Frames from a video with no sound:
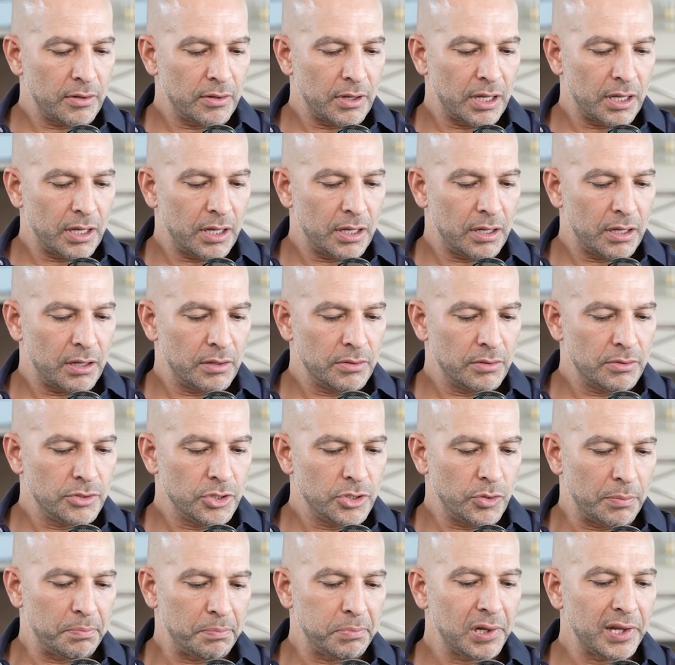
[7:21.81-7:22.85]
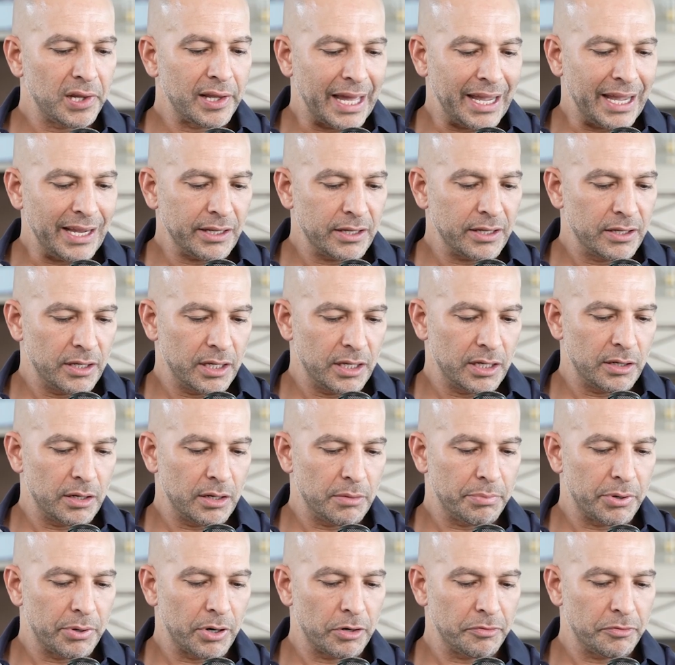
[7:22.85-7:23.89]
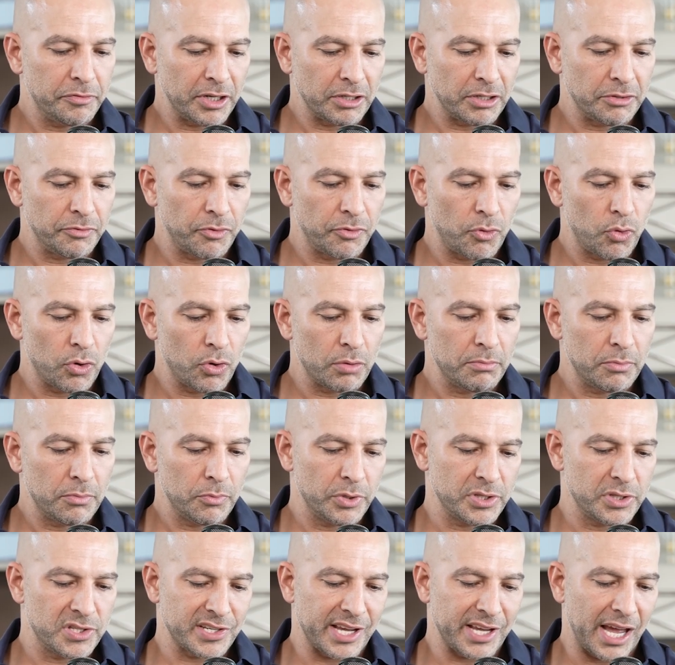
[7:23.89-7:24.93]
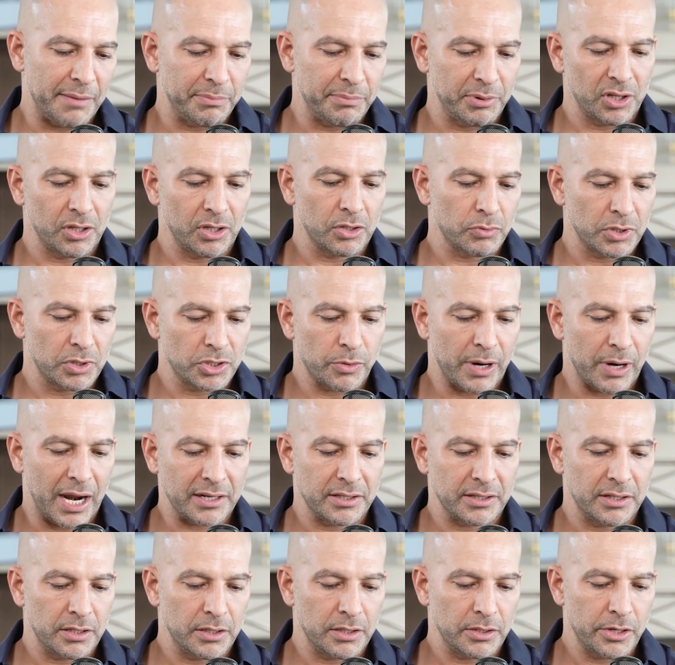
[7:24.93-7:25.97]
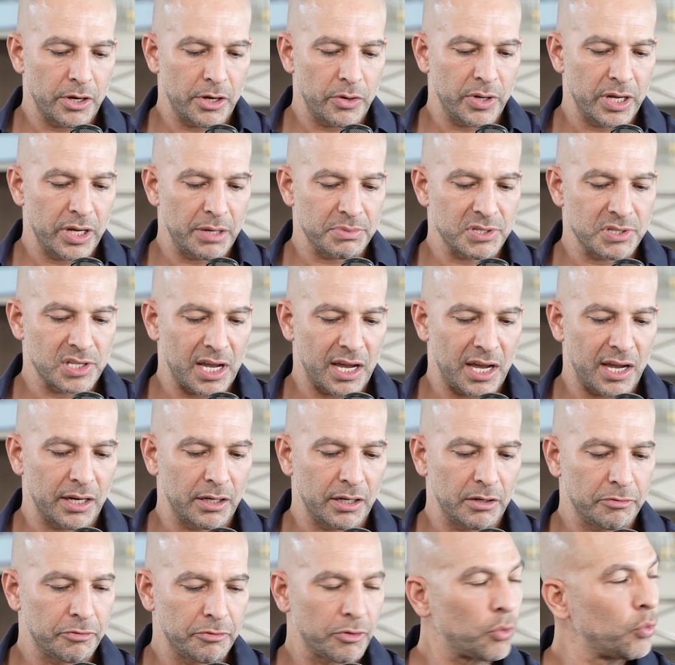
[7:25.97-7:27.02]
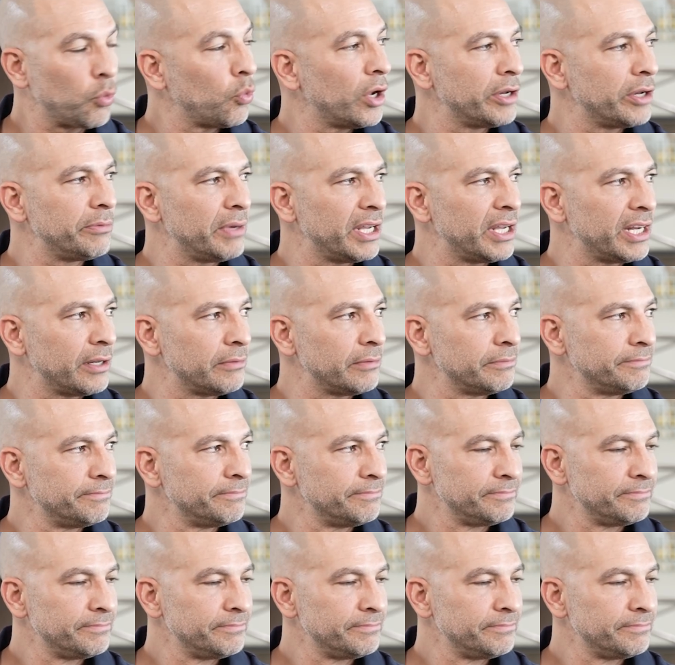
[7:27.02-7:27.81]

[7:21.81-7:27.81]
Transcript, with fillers: do a plank in perfect form with scapula retracted, no hip sag for 1 minute.